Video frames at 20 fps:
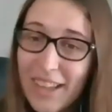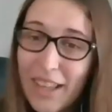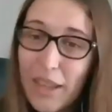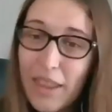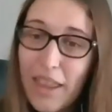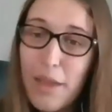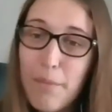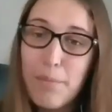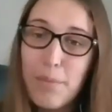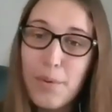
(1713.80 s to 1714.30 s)

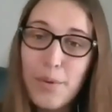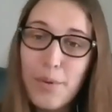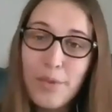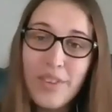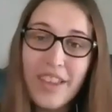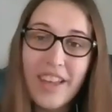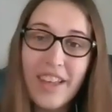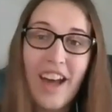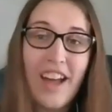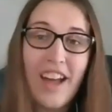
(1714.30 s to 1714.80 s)
They booed
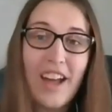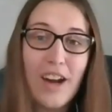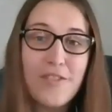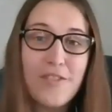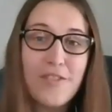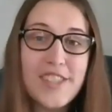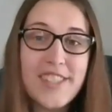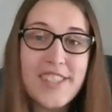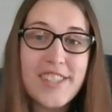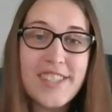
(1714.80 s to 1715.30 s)
the guy off
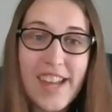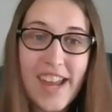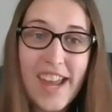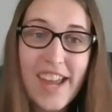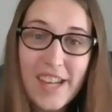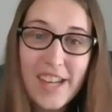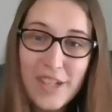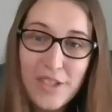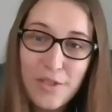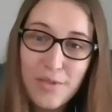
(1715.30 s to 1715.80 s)
the
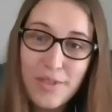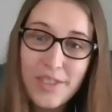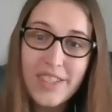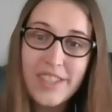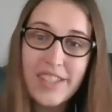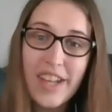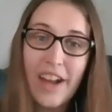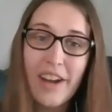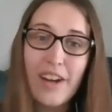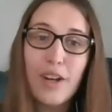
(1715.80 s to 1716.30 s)
stage. It was
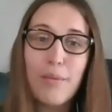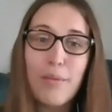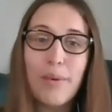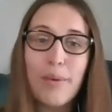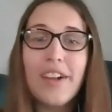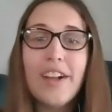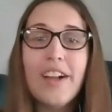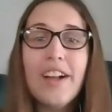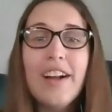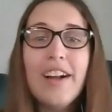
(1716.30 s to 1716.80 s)

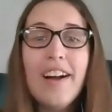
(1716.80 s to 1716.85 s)
terrible.